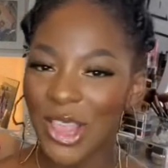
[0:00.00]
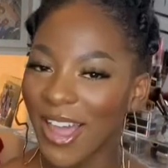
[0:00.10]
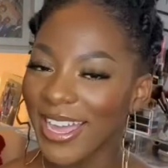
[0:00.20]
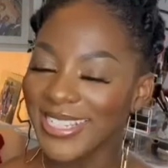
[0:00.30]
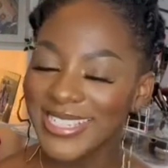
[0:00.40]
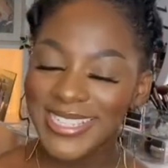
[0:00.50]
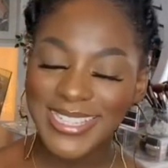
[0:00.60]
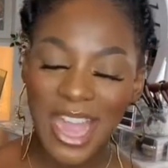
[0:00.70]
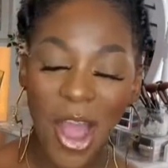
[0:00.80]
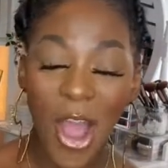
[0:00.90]

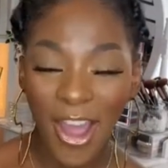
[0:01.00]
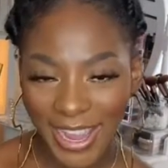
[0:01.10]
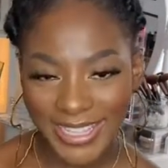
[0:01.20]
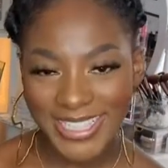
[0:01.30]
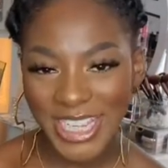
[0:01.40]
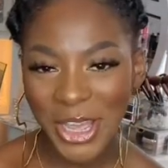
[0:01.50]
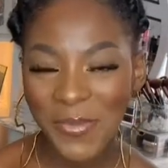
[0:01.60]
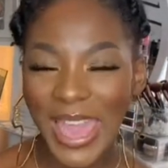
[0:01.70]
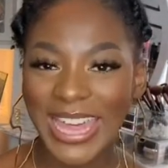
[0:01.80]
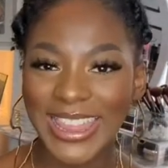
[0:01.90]
last
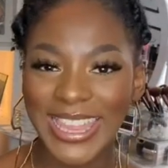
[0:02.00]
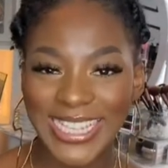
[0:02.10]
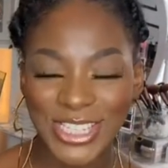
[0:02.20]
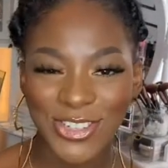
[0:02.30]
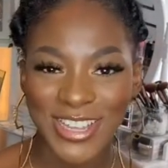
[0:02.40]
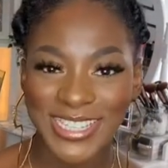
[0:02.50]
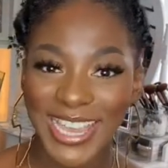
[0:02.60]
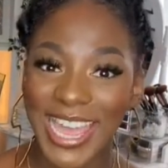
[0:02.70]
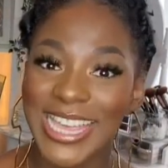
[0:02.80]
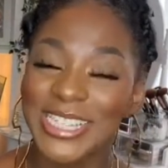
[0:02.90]
item, and this dress
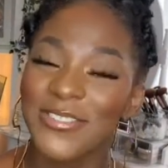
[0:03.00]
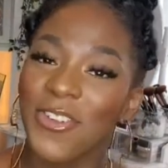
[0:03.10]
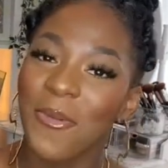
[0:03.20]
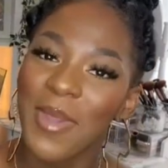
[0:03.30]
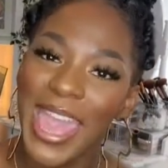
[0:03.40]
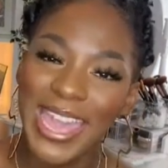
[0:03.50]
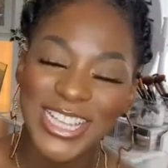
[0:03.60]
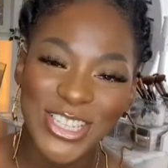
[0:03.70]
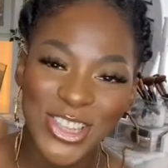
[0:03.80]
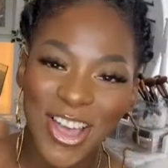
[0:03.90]
here is from
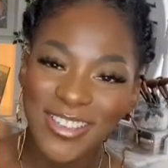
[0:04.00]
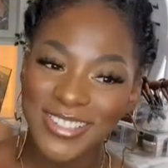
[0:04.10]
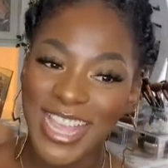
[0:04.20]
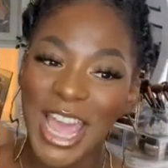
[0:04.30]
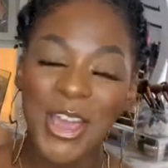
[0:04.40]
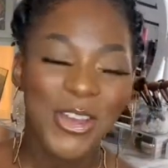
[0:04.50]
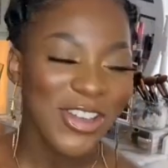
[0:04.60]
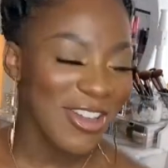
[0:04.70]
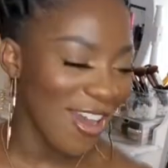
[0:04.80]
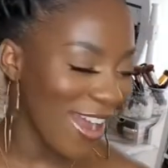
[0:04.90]
ASOS.
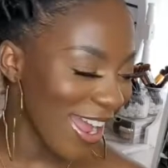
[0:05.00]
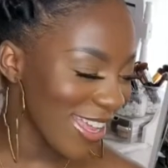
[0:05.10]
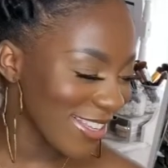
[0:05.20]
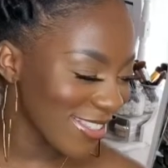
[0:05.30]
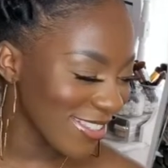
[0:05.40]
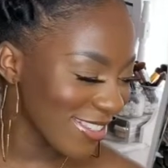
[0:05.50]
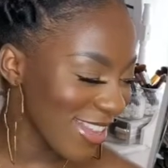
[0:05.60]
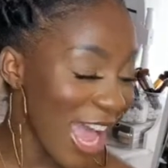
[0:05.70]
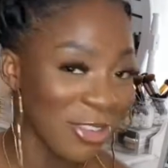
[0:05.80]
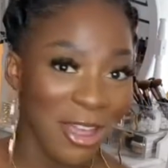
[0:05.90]

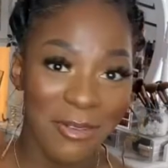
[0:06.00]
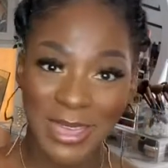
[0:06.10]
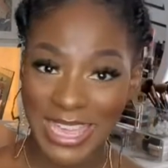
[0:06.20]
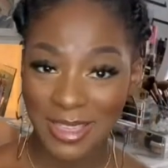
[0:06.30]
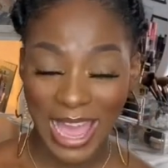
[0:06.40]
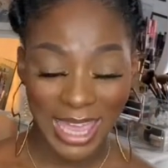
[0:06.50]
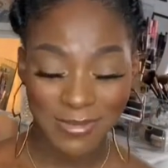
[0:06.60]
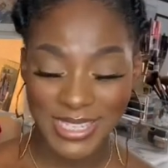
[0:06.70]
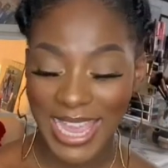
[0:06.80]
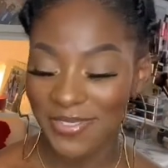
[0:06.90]
Guys, I know I
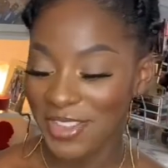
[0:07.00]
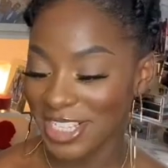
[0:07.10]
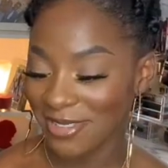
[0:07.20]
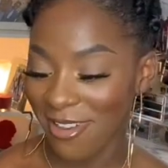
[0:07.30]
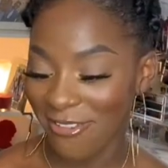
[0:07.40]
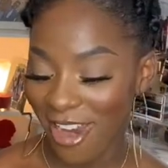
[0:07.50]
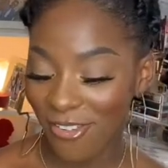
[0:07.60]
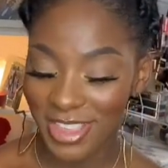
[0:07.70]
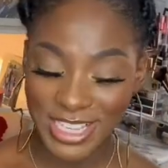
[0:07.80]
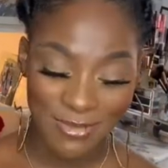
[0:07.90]
kept saying this is my
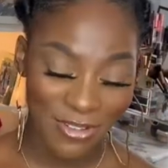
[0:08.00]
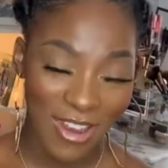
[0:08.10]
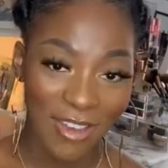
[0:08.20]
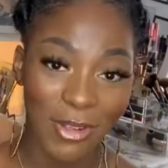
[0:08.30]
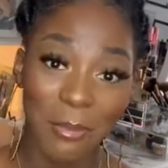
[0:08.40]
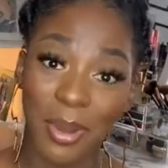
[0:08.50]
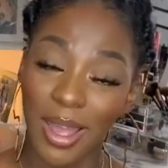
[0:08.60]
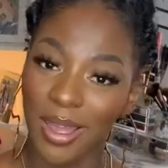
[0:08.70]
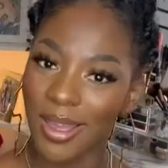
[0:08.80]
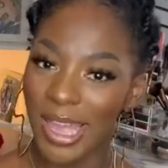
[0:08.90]
favorite, but